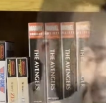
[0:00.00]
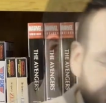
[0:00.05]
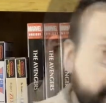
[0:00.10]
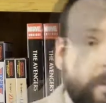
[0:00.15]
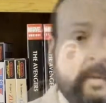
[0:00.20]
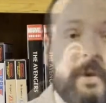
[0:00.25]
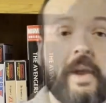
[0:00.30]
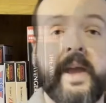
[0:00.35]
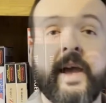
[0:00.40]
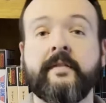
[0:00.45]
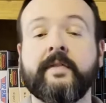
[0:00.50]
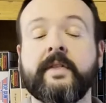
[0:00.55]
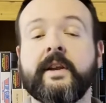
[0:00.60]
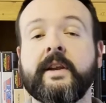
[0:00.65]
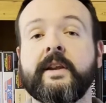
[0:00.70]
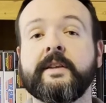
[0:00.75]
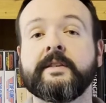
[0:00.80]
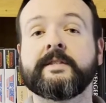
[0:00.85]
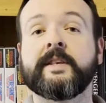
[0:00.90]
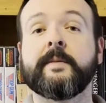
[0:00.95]
We have the
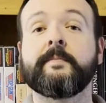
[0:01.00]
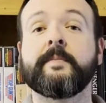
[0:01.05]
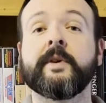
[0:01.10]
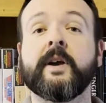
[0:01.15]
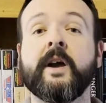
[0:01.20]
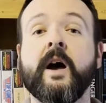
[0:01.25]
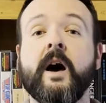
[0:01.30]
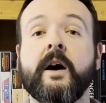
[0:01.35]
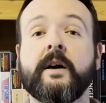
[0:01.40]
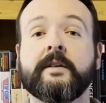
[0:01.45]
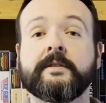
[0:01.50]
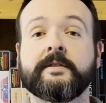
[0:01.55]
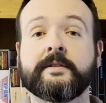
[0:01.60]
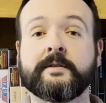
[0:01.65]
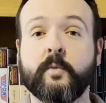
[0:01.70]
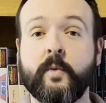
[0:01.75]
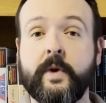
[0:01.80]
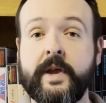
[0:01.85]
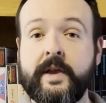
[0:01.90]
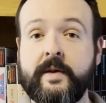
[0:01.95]
Decepticon
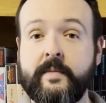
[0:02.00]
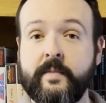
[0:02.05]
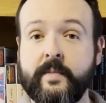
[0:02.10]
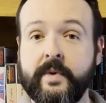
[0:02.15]
Sweep.